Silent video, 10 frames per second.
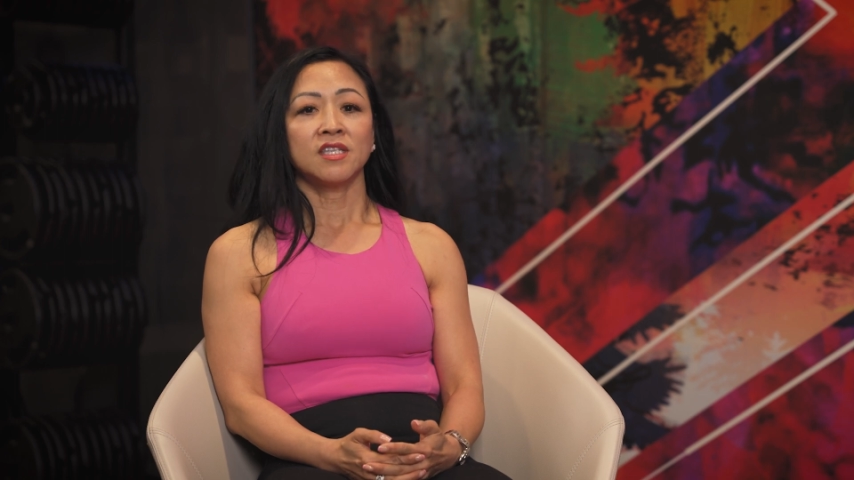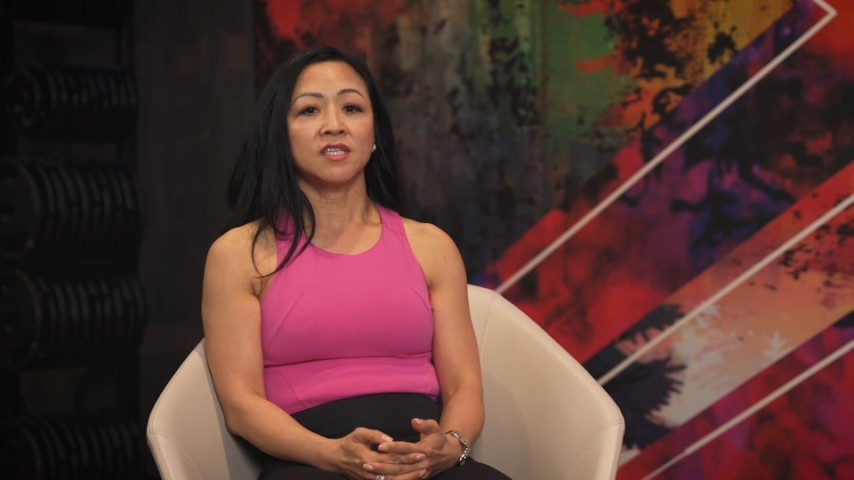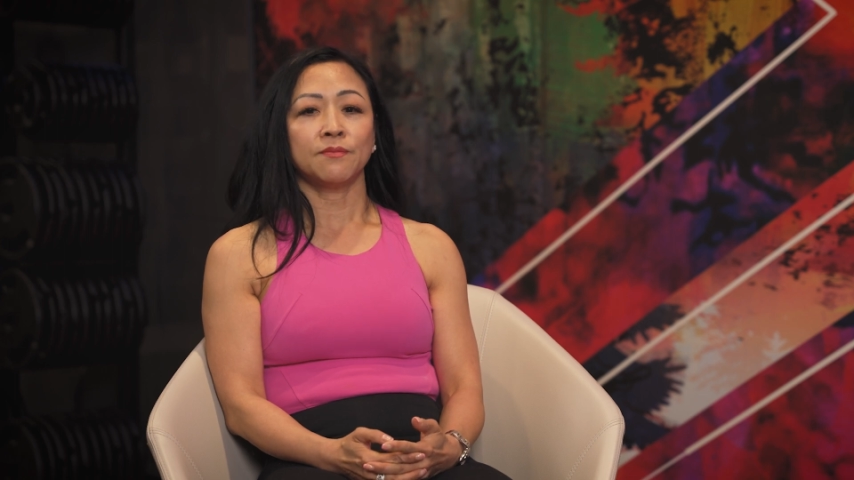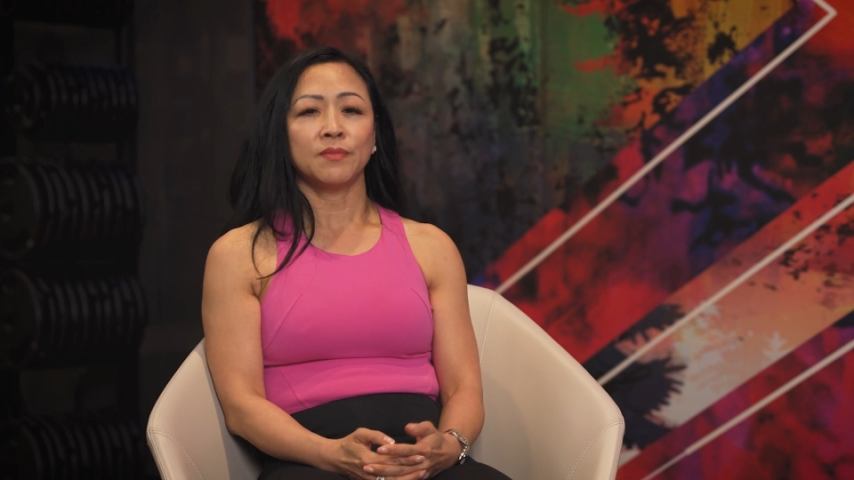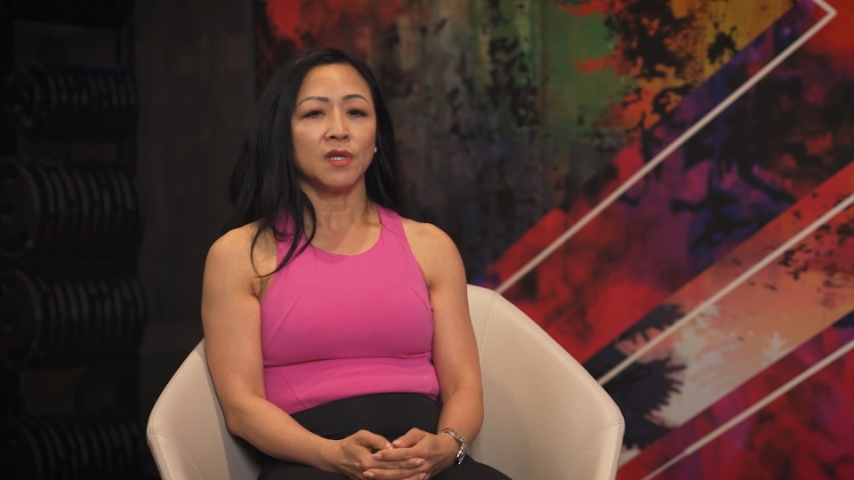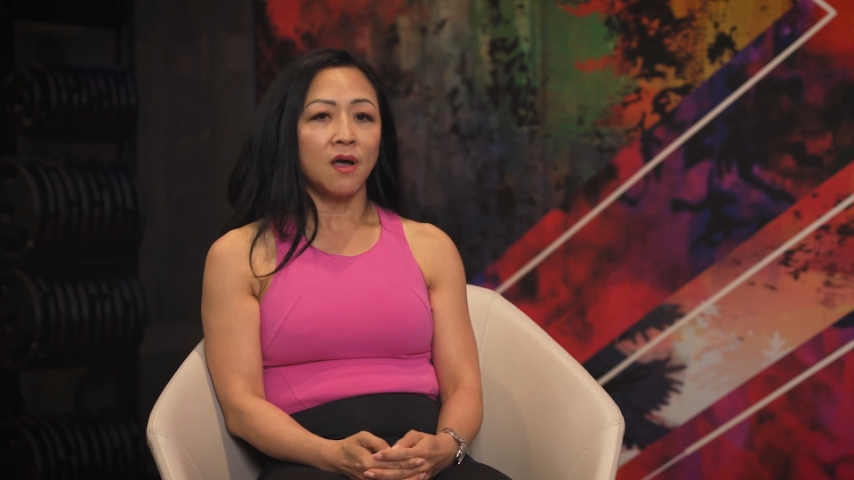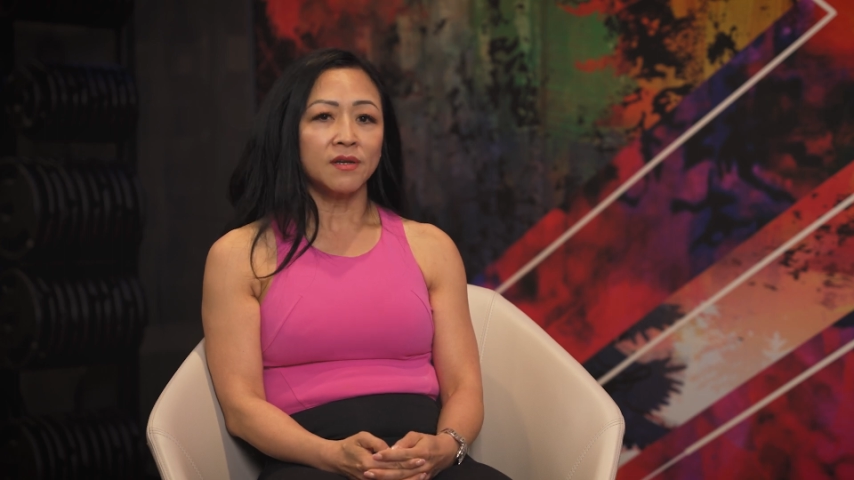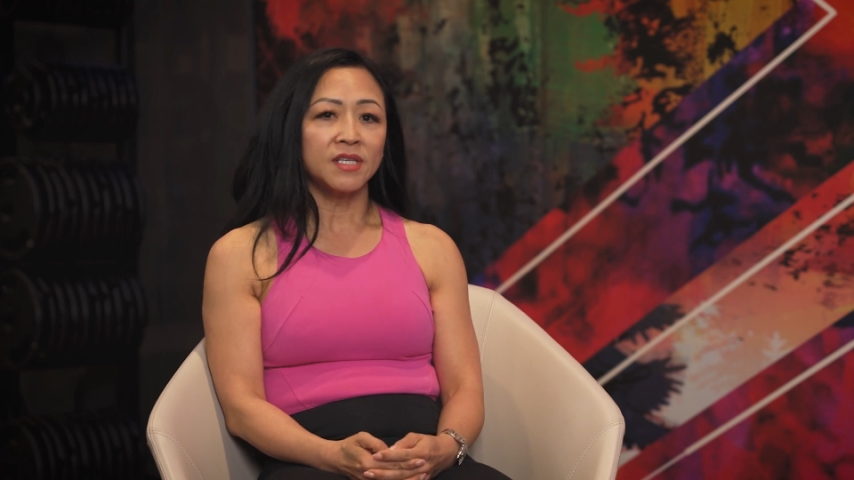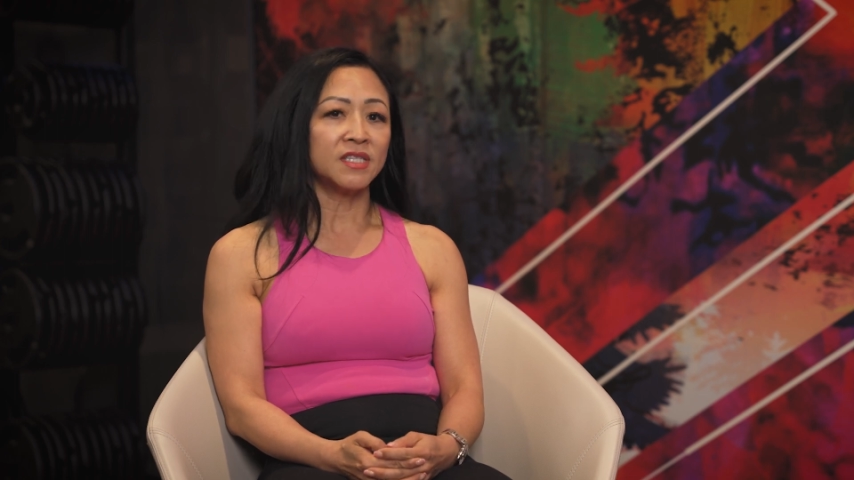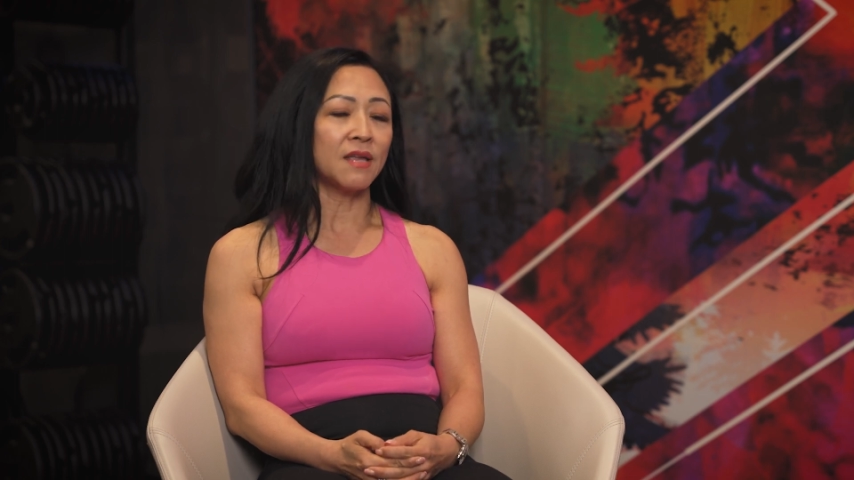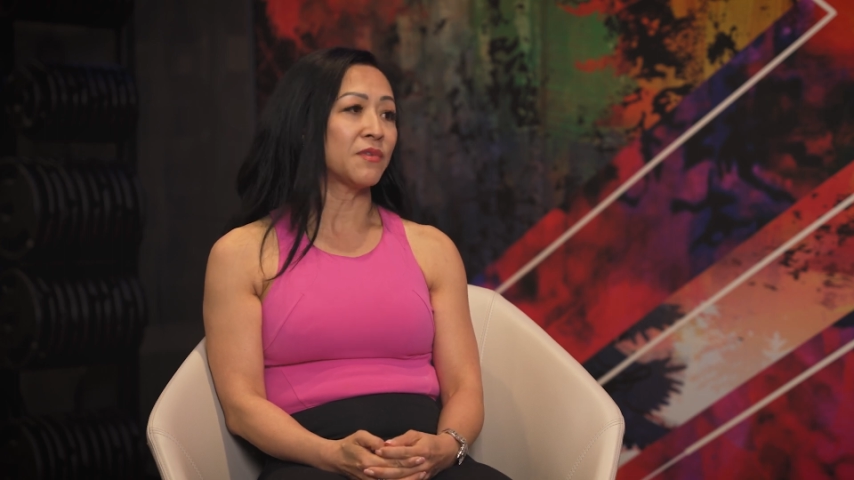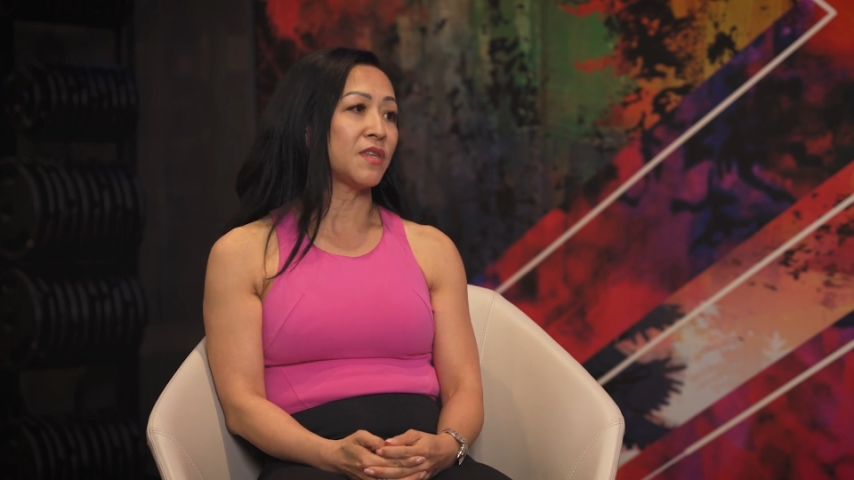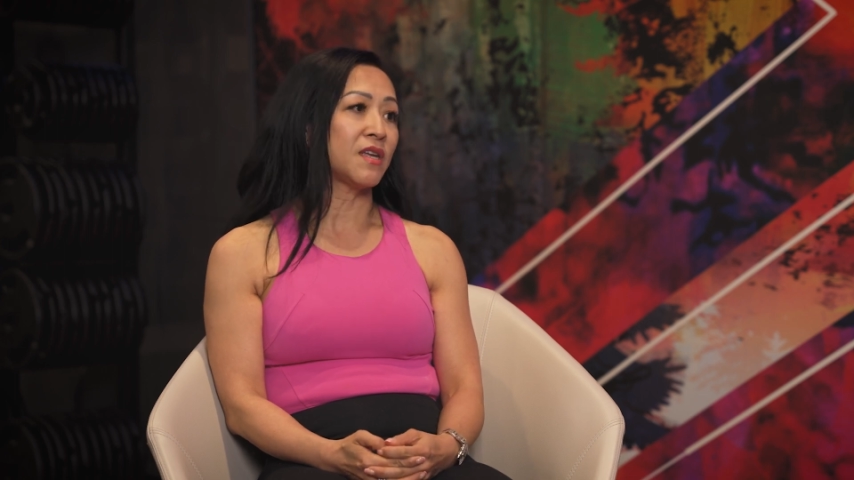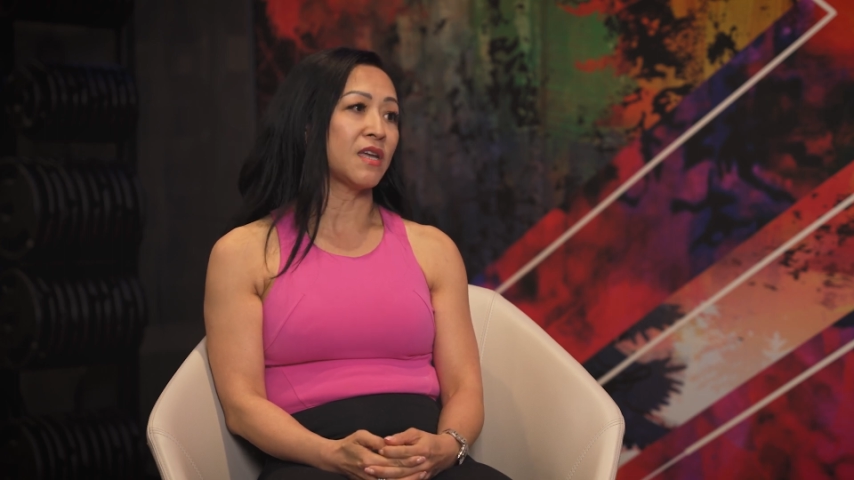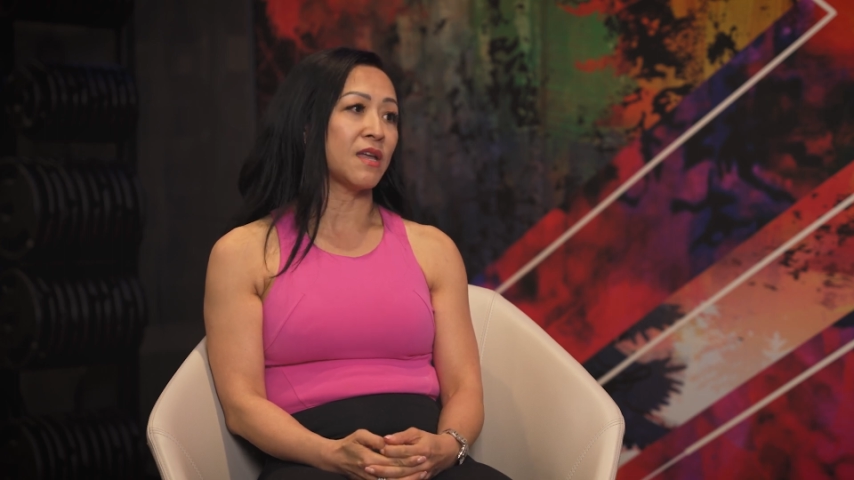to belong to something,